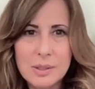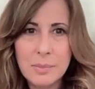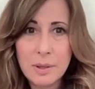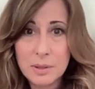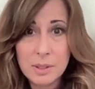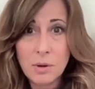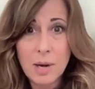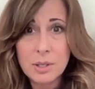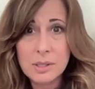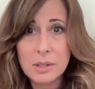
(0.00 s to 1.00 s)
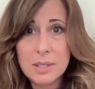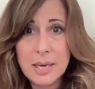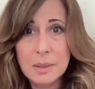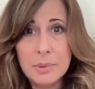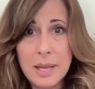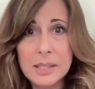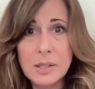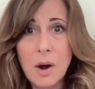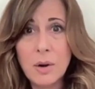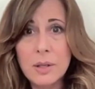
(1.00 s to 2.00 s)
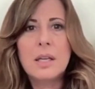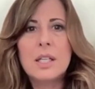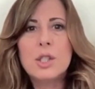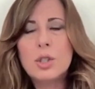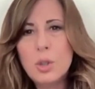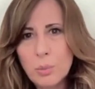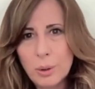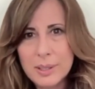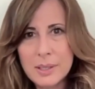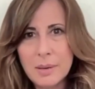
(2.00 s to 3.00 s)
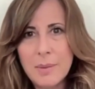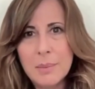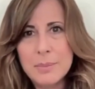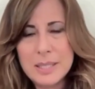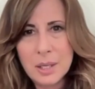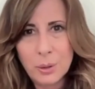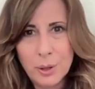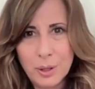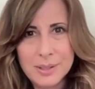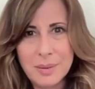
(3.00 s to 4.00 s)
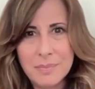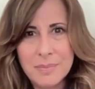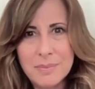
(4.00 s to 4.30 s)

Some other distractions that are taking place are the consumerism and materialism.